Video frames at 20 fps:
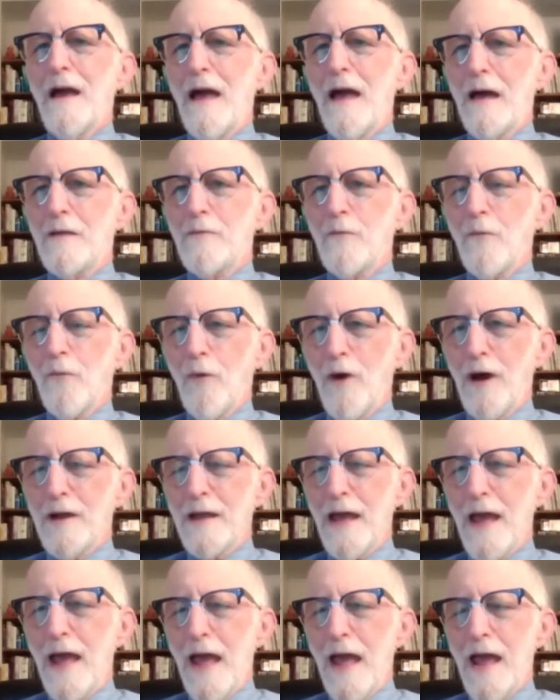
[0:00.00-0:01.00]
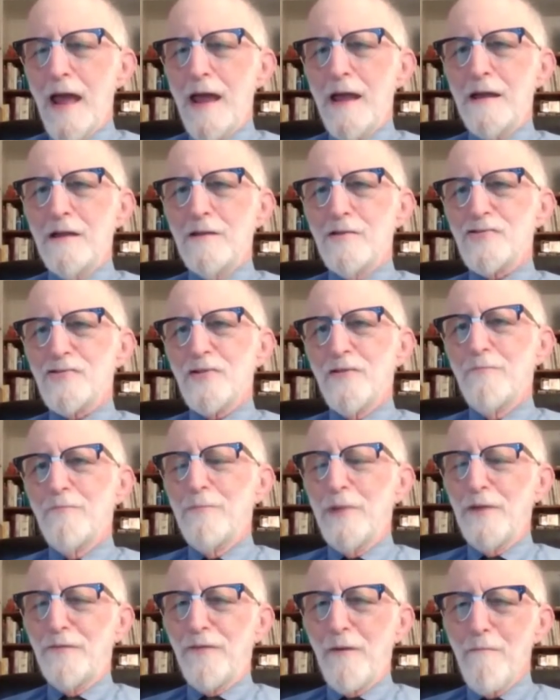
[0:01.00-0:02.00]
at what age,
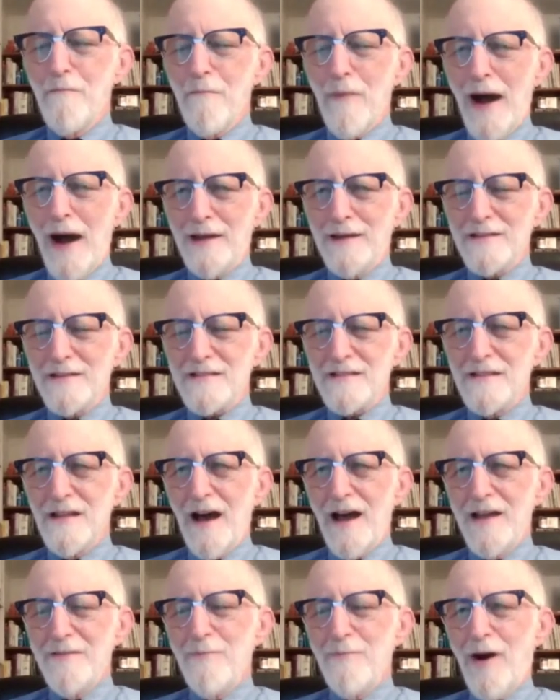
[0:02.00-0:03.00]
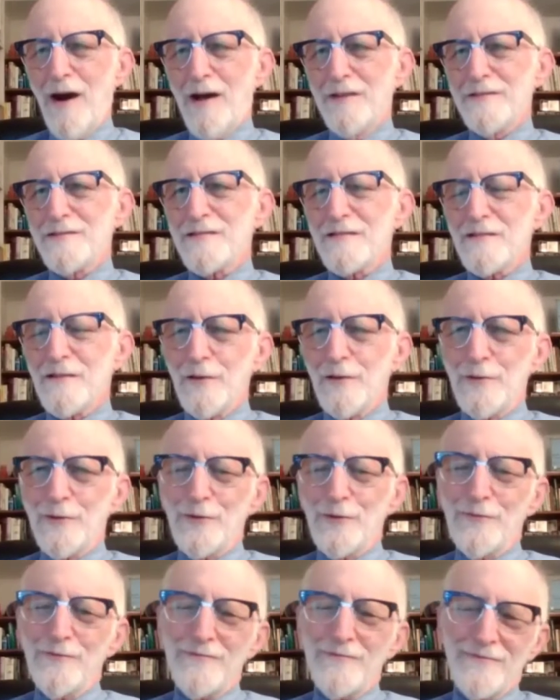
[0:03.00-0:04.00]
from minus 9 months
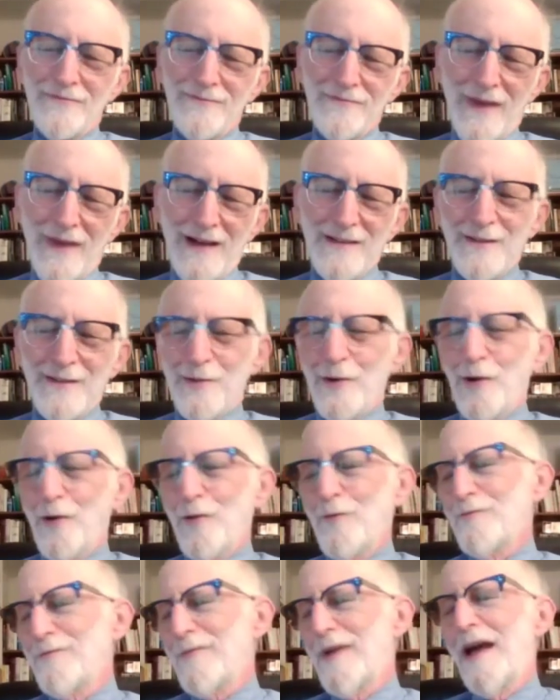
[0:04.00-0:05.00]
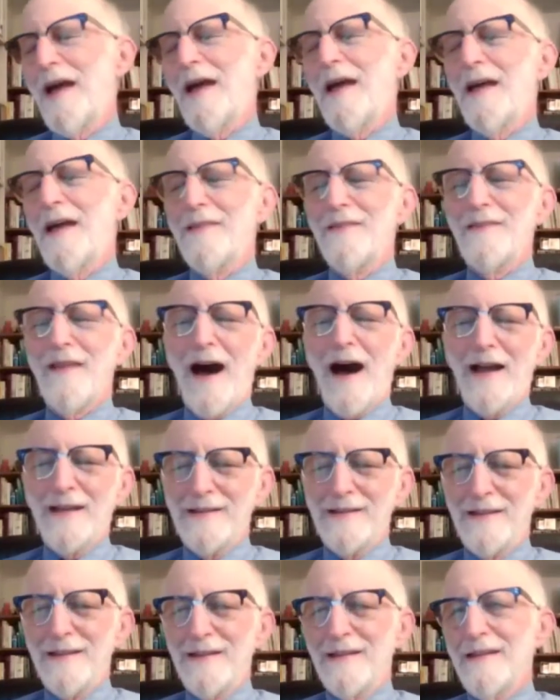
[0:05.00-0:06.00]
to
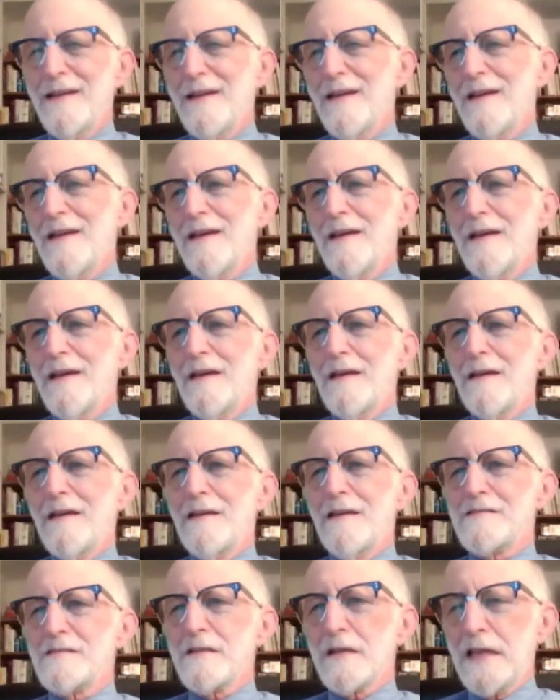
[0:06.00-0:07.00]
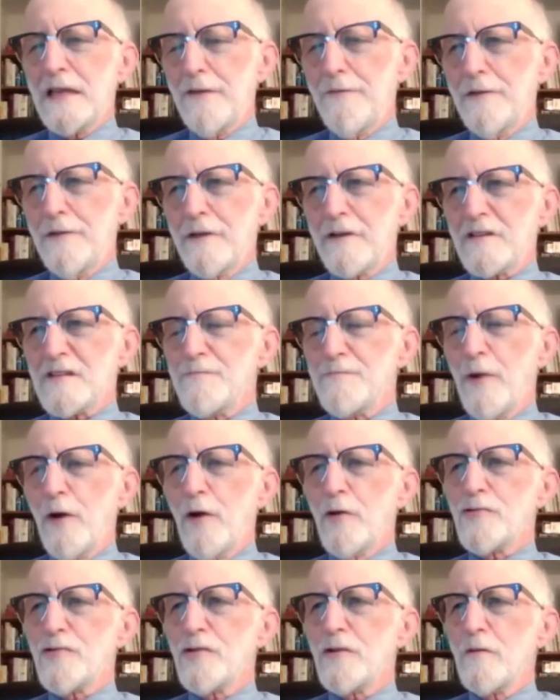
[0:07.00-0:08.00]
90, is a given
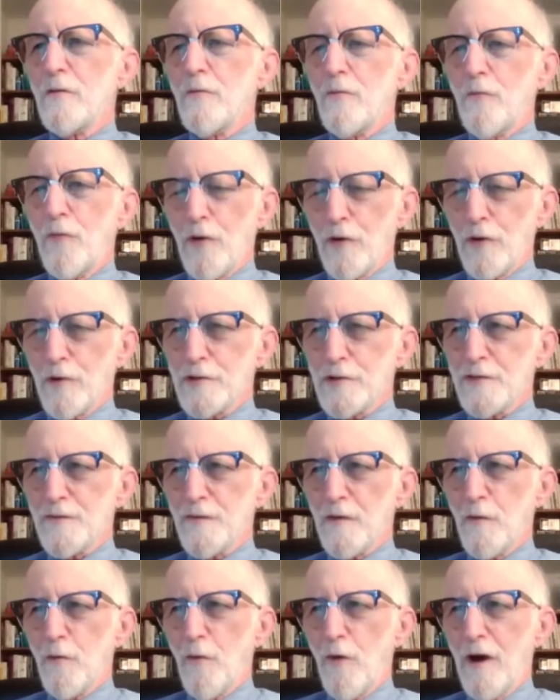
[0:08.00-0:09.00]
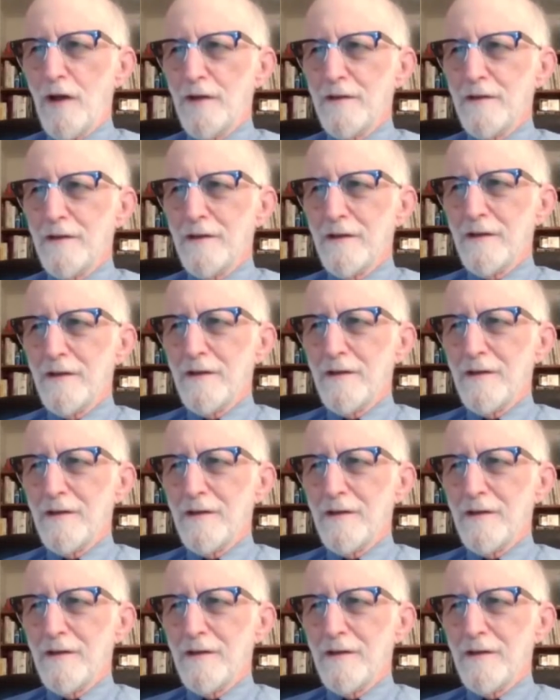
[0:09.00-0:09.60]
exposure worse for one?